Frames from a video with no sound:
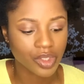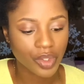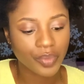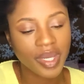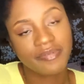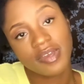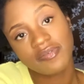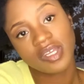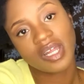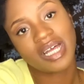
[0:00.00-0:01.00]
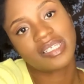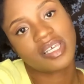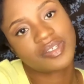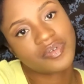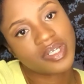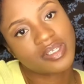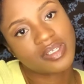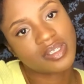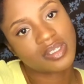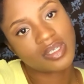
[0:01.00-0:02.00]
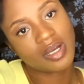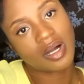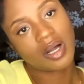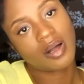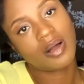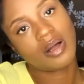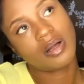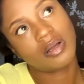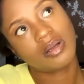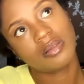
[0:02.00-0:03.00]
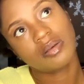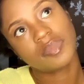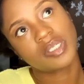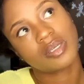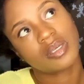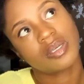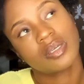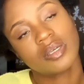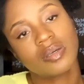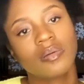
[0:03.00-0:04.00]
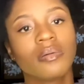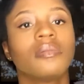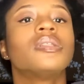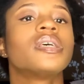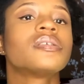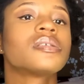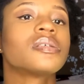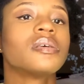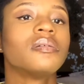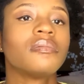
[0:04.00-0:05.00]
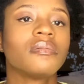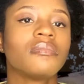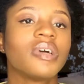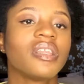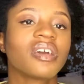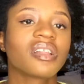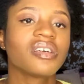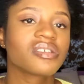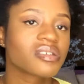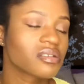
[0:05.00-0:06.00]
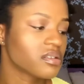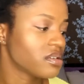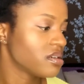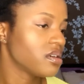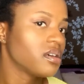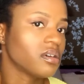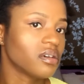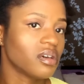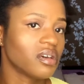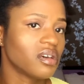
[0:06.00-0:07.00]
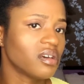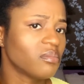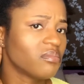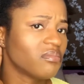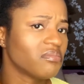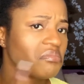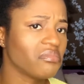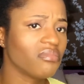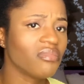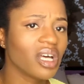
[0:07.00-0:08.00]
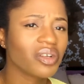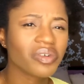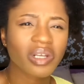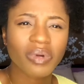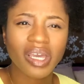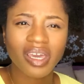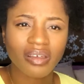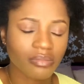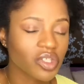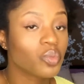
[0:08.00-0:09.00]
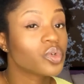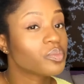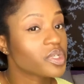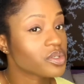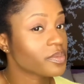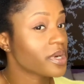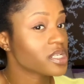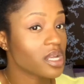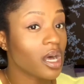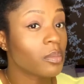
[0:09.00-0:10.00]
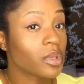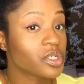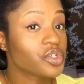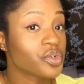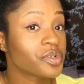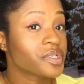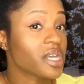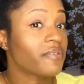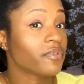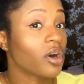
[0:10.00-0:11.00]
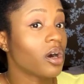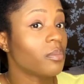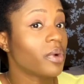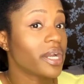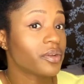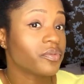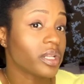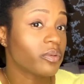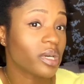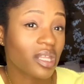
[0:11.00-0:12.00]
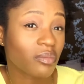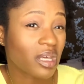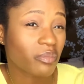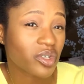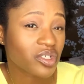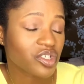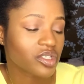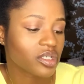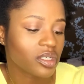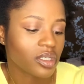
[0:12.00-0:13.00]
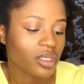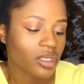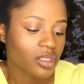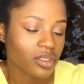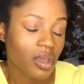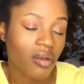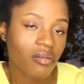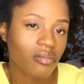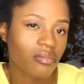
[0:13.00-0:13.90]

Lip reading: my favorite accessories are, let me see, this, a necklace. I don't really wear, you would be surprised how much jewelries I've got, but I don't really wear them that much. So